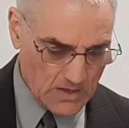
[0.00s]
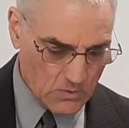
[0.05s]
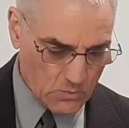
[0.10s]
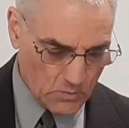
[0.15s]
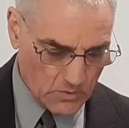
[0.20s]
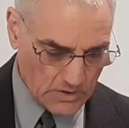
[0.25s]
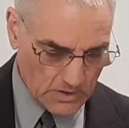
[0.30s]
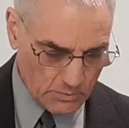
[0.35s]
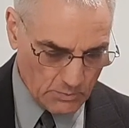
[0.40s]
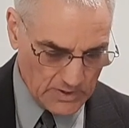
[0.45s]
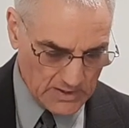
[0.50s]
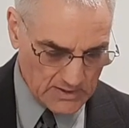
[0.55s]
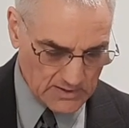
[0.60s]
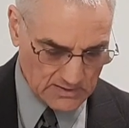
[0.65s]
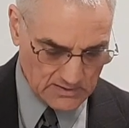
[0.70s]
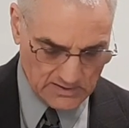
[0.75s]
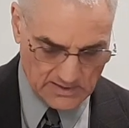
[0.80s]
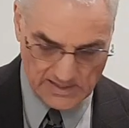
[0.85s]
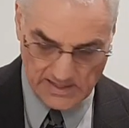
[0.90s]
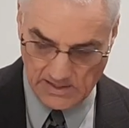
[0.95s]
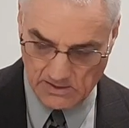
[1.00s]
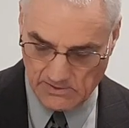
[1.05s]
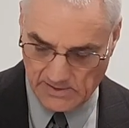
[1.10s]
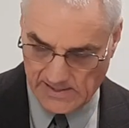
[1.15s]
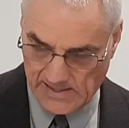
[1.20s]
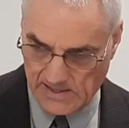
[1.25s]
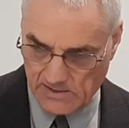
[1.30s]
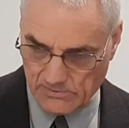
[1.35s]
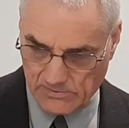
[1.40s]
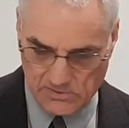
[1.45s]
where we can
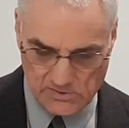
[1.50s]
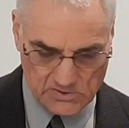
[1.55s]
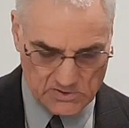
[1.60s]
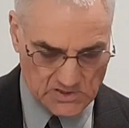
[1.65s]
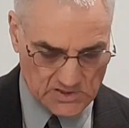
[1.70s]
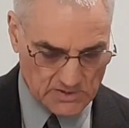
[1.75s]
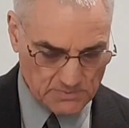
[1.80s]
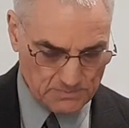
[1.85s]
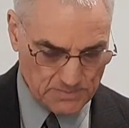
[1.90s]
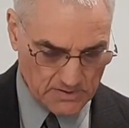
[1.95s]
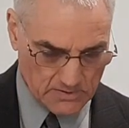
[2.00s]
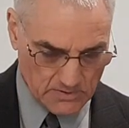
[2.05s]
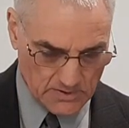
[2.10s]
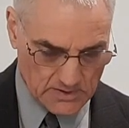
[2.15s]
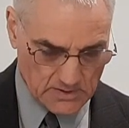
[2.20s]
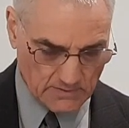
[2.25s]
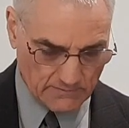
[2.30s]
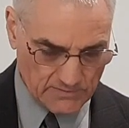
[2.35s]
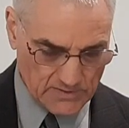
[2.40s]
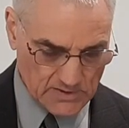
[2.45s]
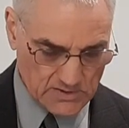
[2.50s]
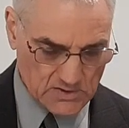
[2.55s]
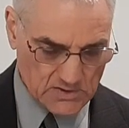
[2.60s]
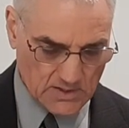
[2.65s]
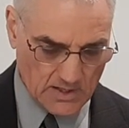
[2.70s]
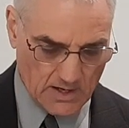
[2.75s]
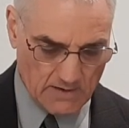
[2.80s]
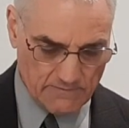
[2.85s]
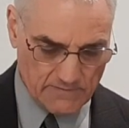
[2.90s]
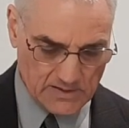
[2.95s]
carry out the spirit of this
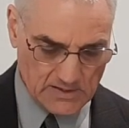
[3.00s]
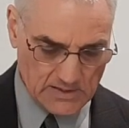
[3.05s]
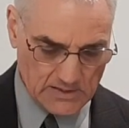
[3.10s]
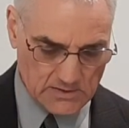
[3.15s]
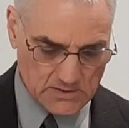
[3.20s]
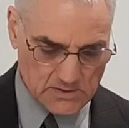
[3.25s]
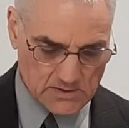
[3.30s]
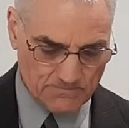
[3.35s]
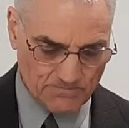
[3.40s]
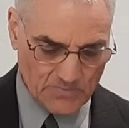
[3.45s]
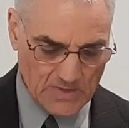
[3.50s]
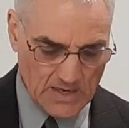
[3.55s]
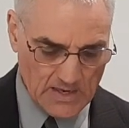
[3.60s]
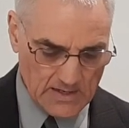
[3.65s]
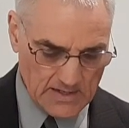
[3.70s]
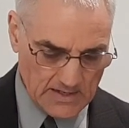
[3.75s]
covenant